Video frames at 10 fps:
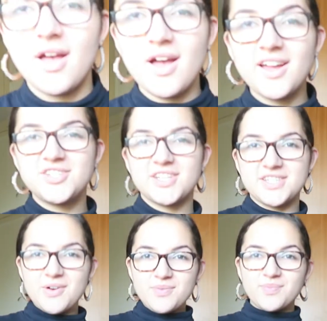Hi
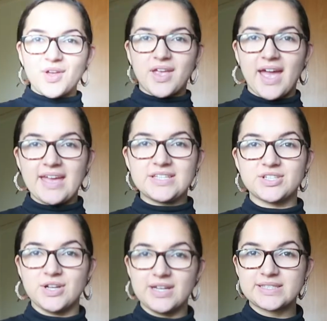Jardel. Okay,
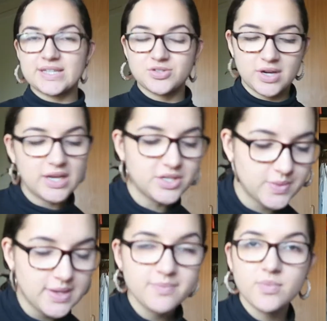so let's get straight into
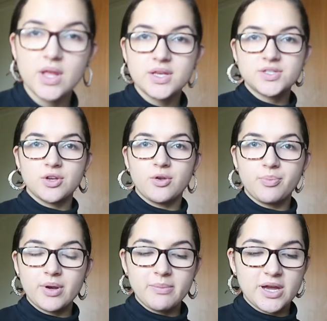it. So
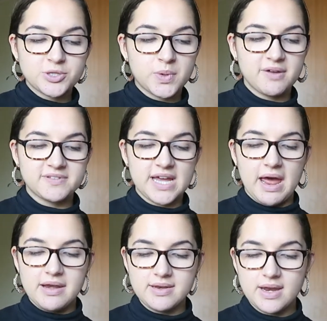pretty much what I've
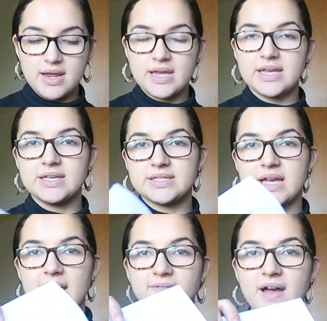done is
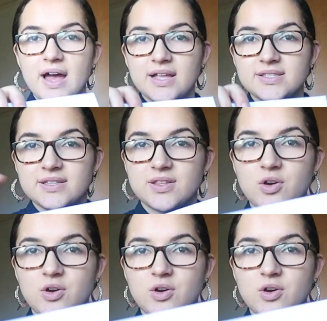I've answered the